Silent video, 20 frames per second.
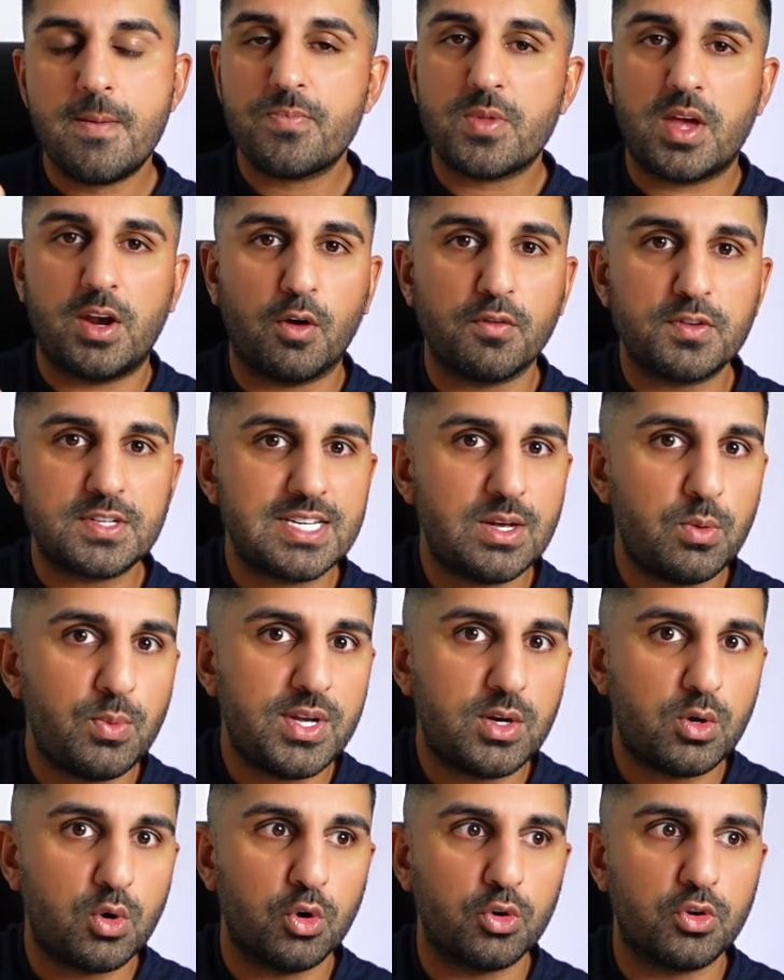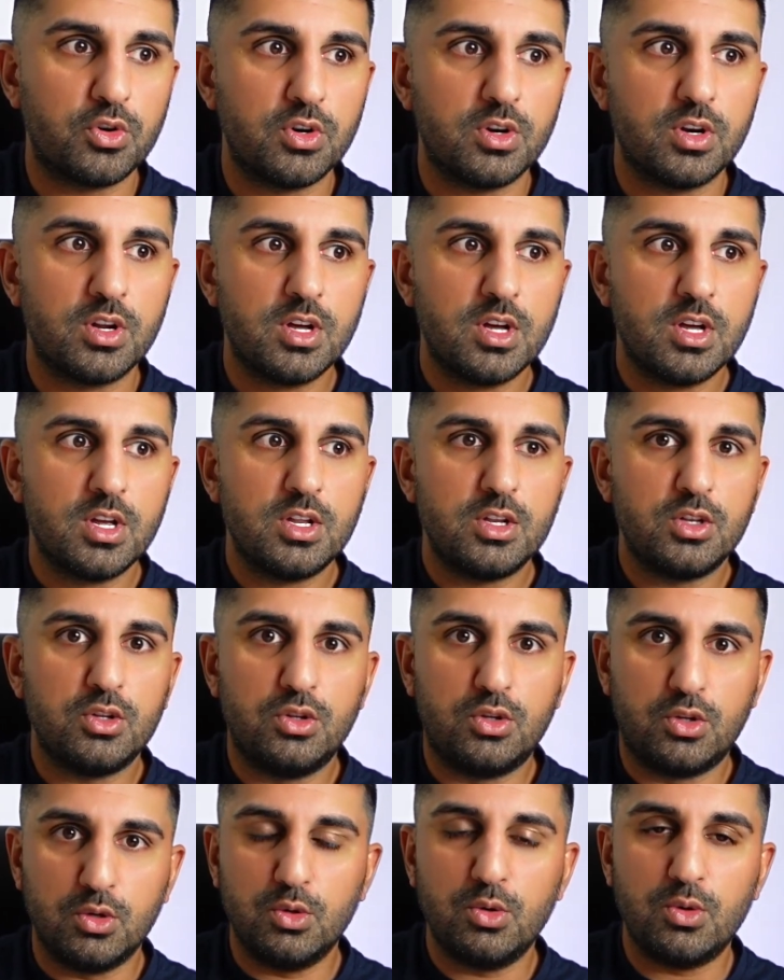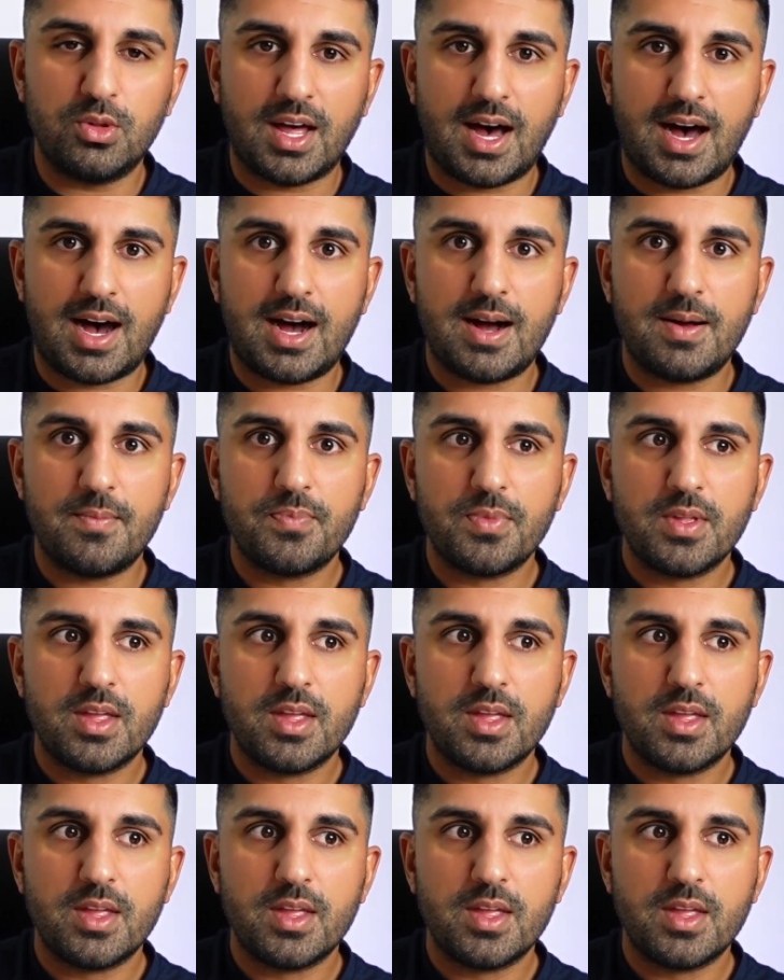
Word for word: And obviously, we couldn't do that